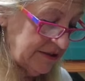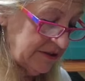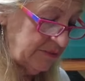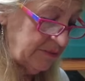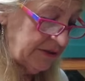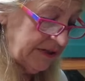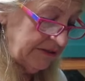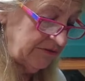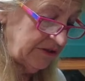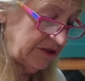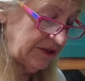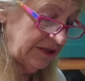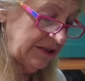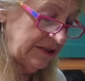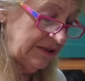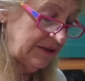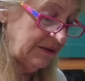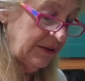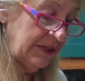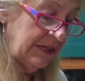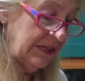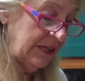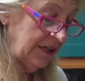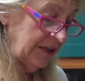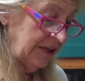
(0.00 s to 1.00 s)
the marinade.
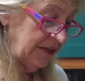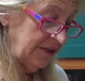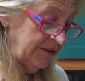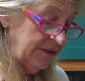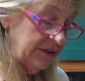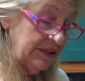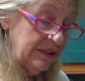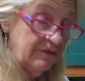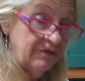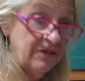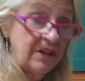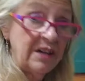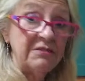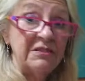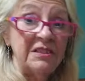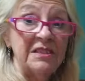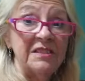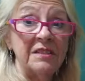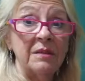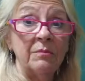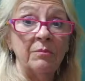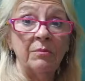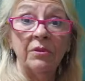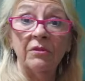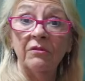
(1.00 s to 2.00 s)
They're very
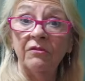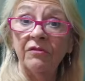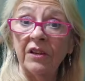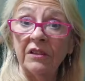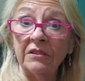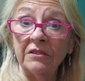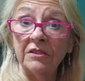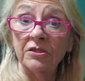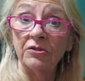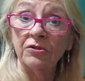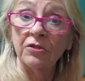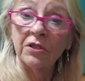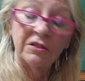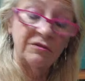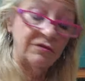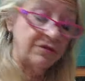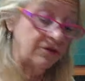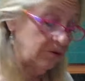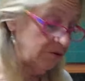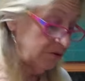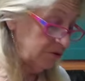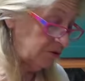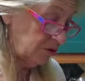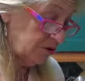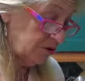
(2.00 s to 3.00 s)
simple, very straightforward.